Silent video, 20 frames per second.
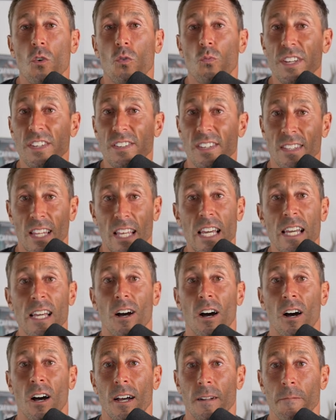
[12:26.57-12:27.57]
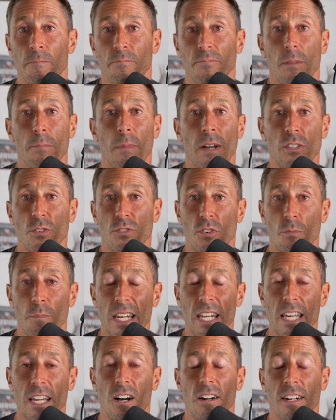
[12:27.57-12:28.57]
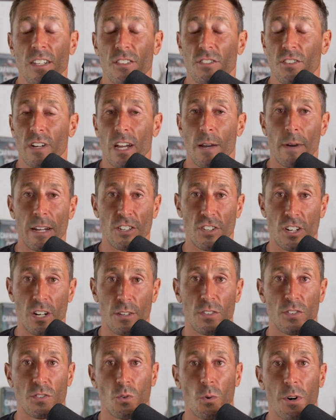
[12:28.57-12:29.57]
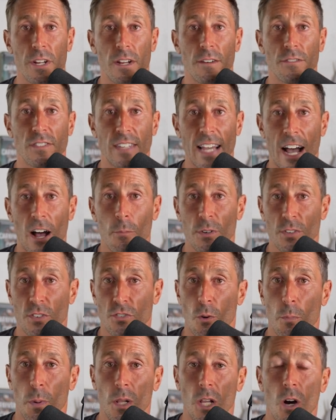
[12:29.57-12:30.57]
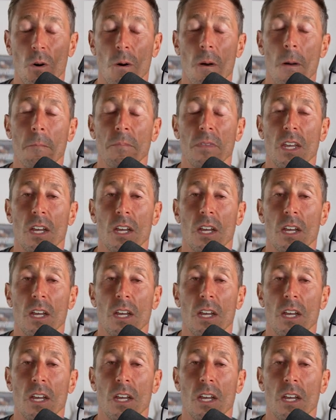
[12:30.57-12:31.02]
Recently on my social media, on Instagram, I shared the story of Sal Mastropolo.